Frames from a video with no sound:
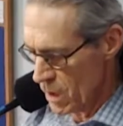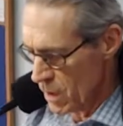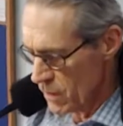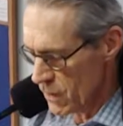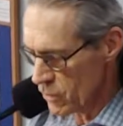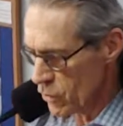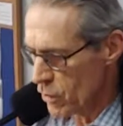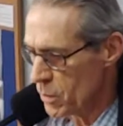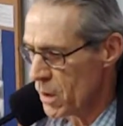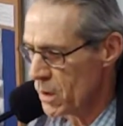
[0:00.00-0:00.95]
and then
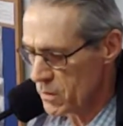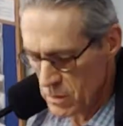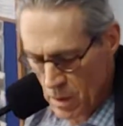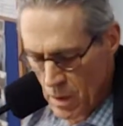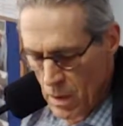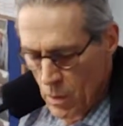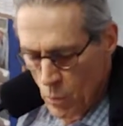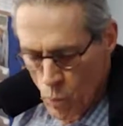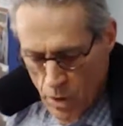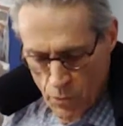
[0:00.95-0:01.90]

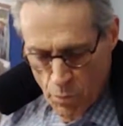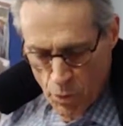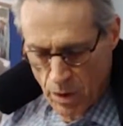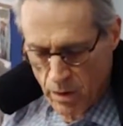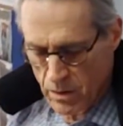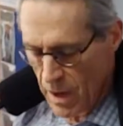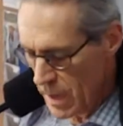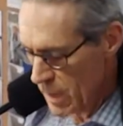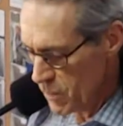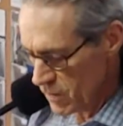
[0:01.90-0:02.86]
whatever break
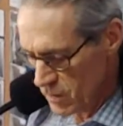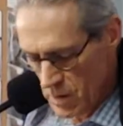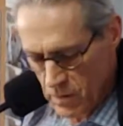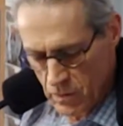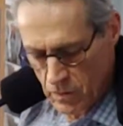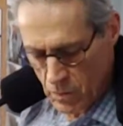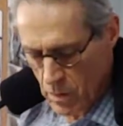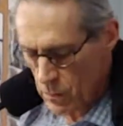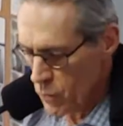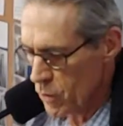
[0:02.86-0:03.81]
time is
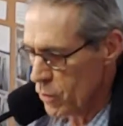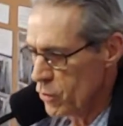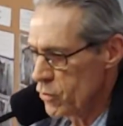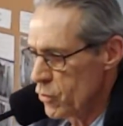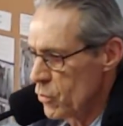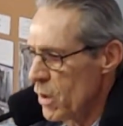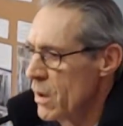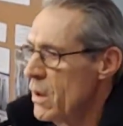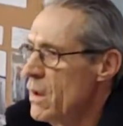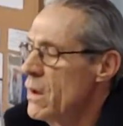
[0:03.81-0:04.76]
necessary for you to
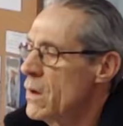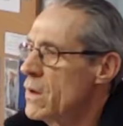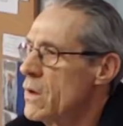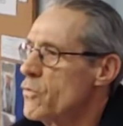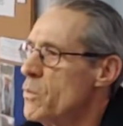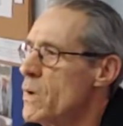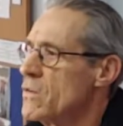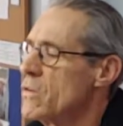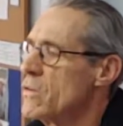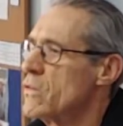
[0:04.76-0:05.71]
give the
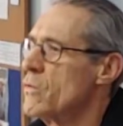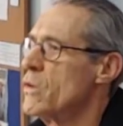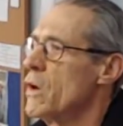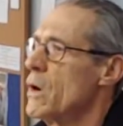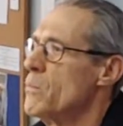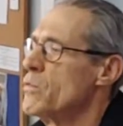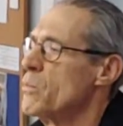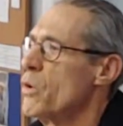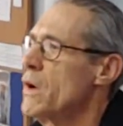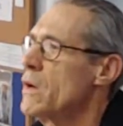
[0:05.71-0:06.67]
muscles of the arms a
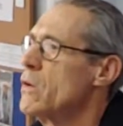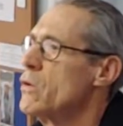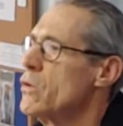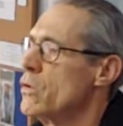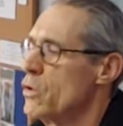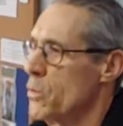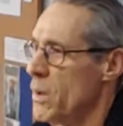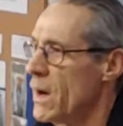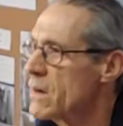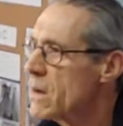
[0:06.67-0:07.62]
break, you'll go
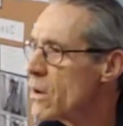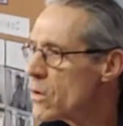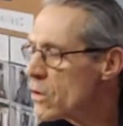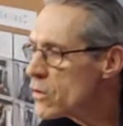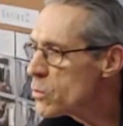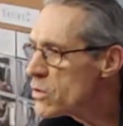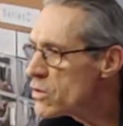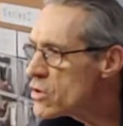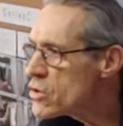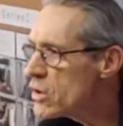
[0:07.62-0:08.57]
back down in this
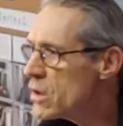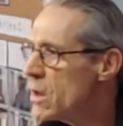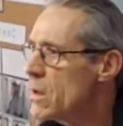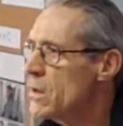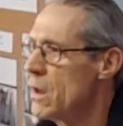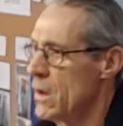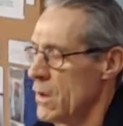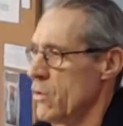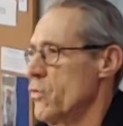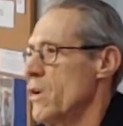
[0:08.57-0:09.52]
position again,
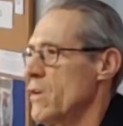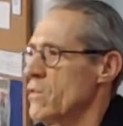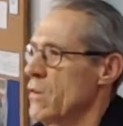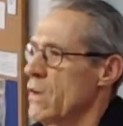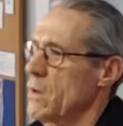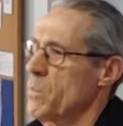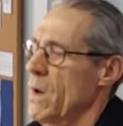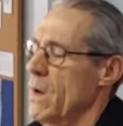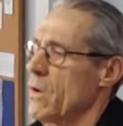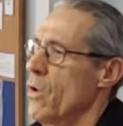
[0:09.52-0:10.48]
translate
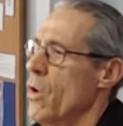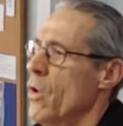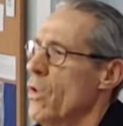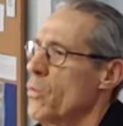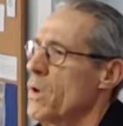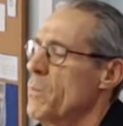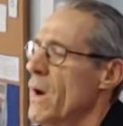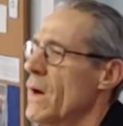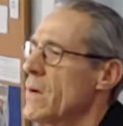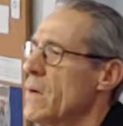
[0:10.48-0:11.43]
back all the way
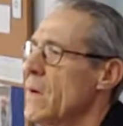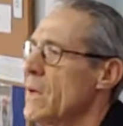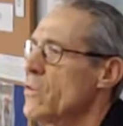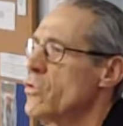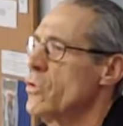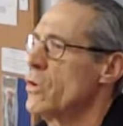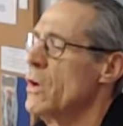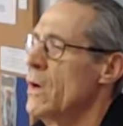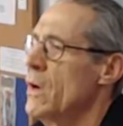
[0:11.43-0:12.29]
back again to your